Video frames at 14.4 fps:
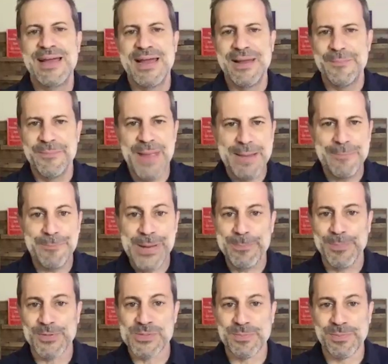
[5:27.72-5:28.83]
make
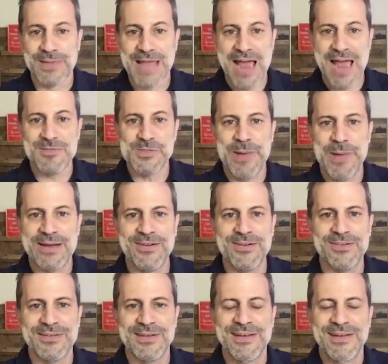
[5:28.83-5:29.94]
people's lives
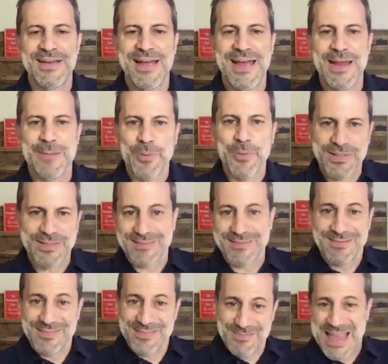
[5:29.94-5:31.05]
better and put
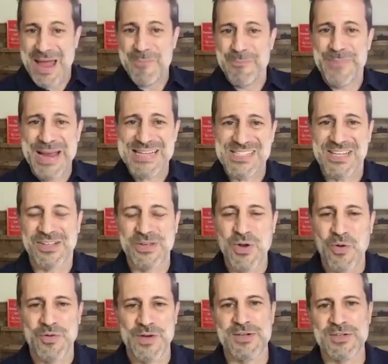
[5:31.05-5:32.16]
them basically
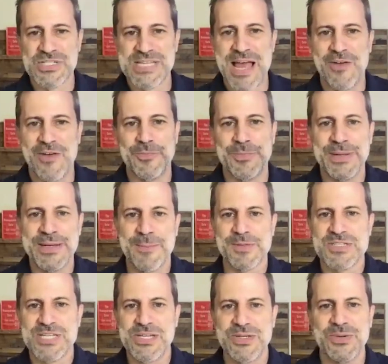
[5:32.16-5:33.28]
over yourself. But number
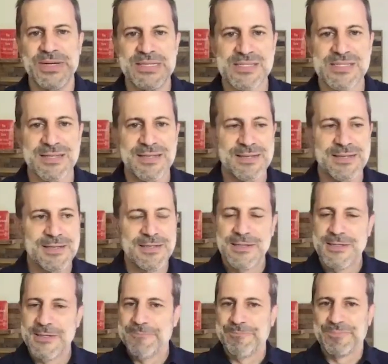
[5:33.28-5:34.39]
two is
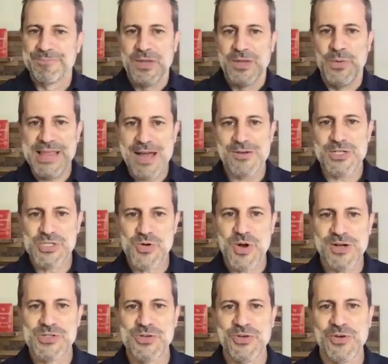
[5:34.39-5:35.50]
without a
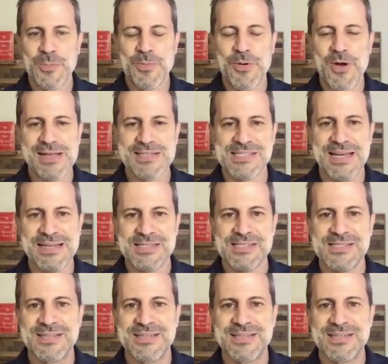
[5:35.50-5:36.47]
structure or a process,